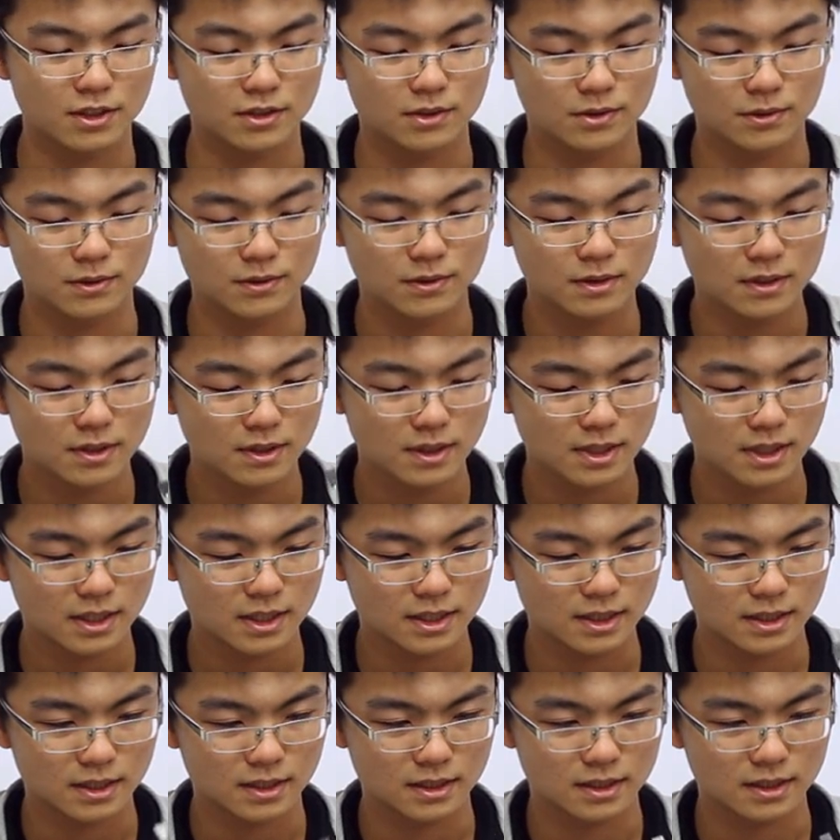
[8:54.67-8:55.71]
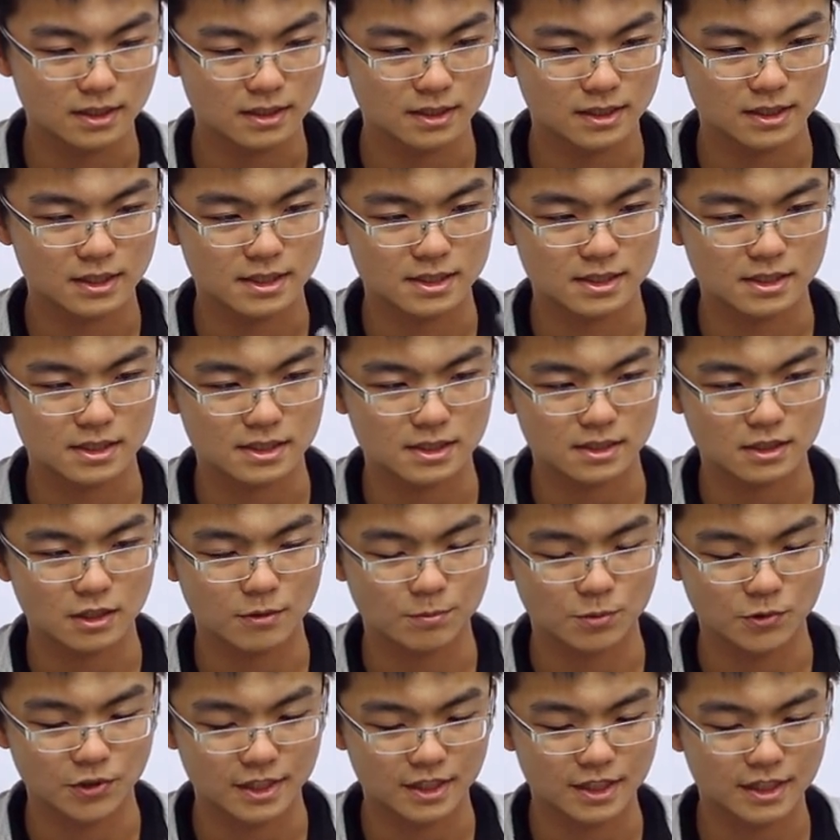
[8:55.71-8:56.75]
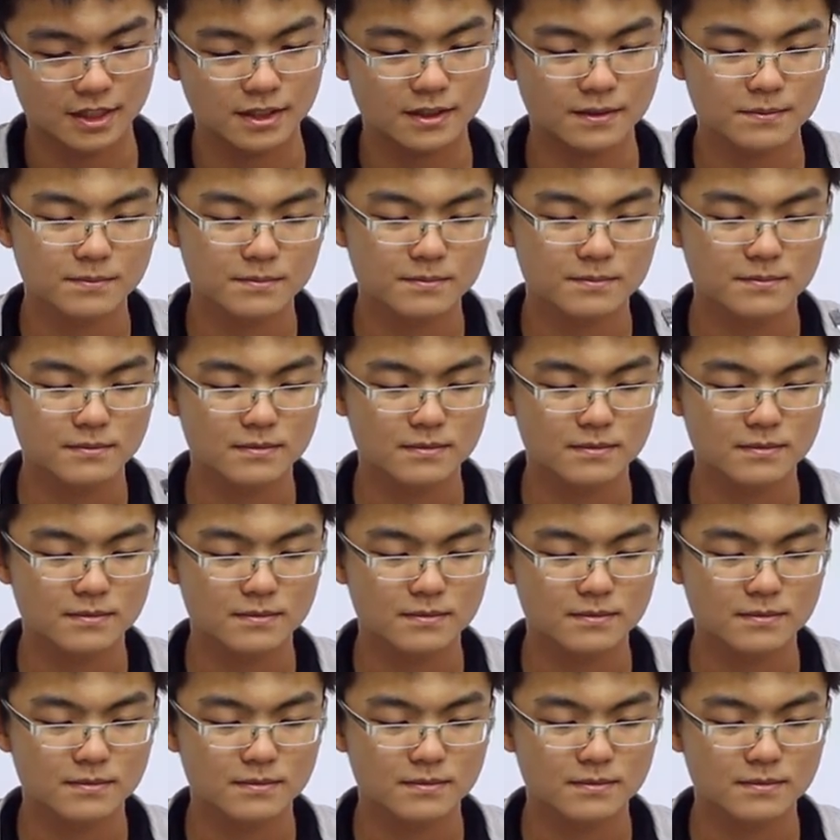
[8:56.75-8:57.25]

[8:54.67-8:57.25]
tail uh, is operating